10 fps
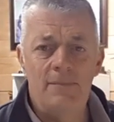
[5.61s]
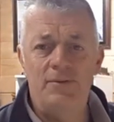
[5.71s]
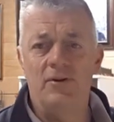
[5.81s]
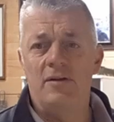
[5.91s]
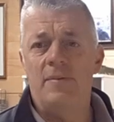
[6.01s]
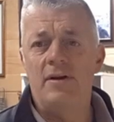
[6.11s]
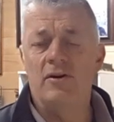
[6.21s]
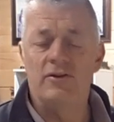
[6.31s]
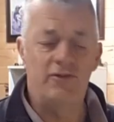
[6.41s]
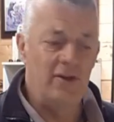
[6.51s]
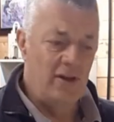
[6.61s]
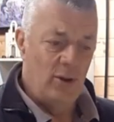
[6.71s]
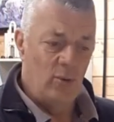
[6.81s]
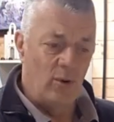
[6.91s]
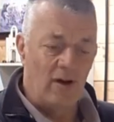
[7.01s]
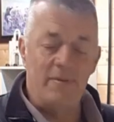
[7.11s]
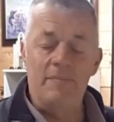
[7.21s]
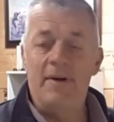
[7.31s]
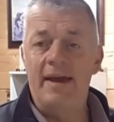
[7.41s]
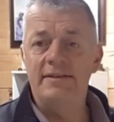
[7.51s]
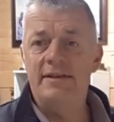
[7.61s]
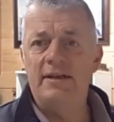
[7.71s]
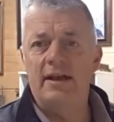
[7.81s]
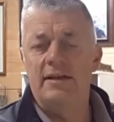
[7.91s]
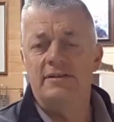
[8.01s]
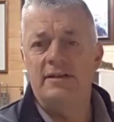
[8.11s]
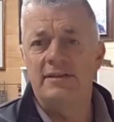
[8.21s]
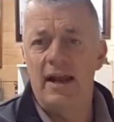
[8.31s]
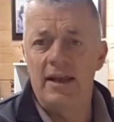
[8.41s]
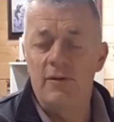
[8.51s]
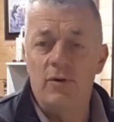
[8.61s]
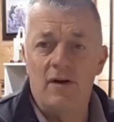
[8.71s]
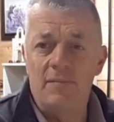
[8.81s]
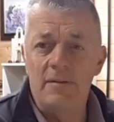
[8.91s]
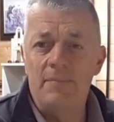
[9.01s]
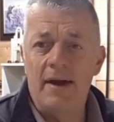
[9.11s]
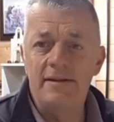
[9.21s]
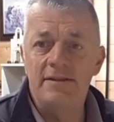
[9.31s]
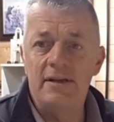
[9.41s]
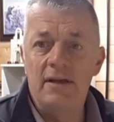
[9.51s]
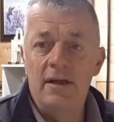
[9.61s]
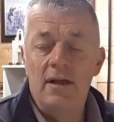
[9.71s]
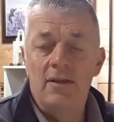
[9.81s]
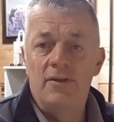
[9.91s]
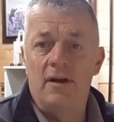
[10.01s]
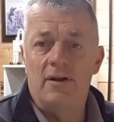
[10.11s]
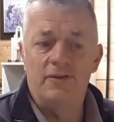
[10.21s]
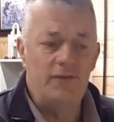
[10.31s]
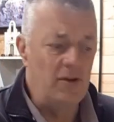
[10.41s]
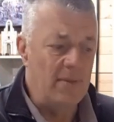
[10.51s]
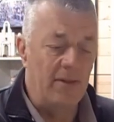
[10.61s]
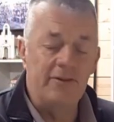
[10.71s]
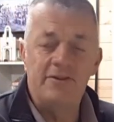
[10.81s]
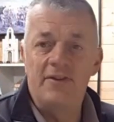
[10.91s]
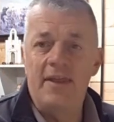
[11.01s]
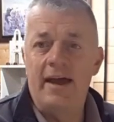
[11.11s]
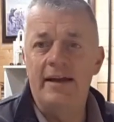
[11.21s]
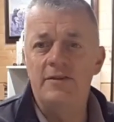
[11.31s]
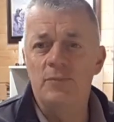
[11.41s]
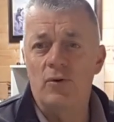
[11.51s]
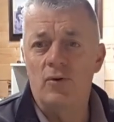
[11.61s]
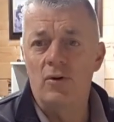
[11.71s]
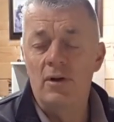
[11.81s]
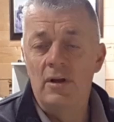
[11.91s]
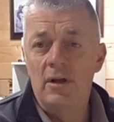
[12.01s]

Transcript: purely because what I've been painting is exactly what I've been painting the last few months, and that is more